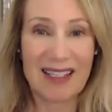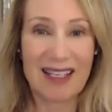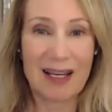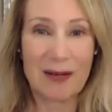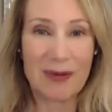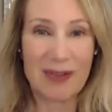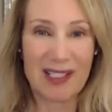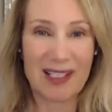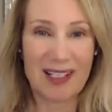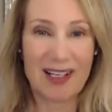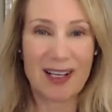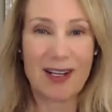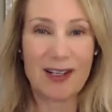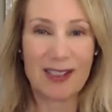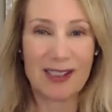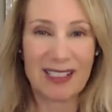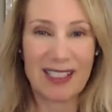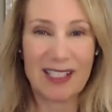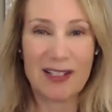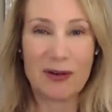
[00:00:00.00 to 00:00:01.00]
That was a
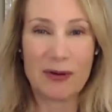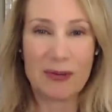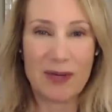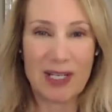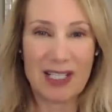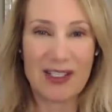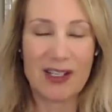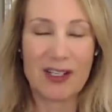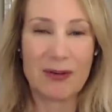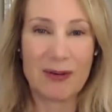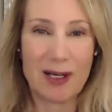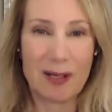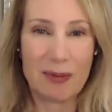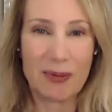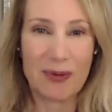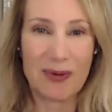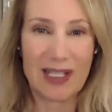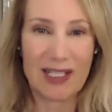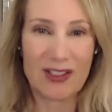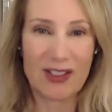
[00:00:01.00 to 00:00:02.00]
cult leader rescue
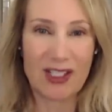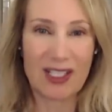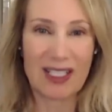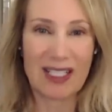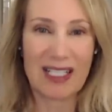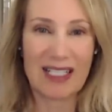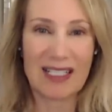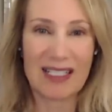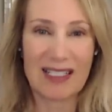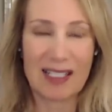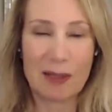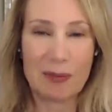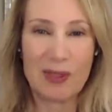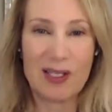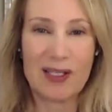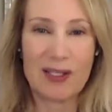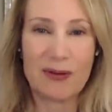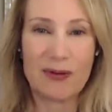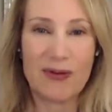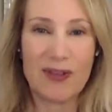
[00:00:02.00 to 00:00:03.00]
operation. He
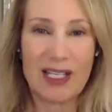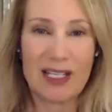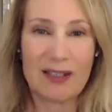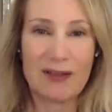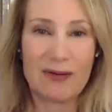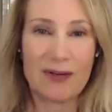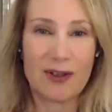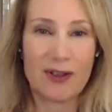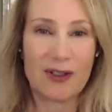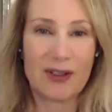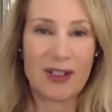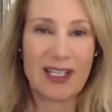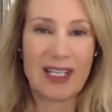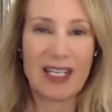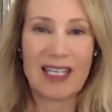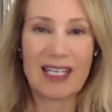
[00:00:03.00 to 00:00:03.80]
summoned the faithful.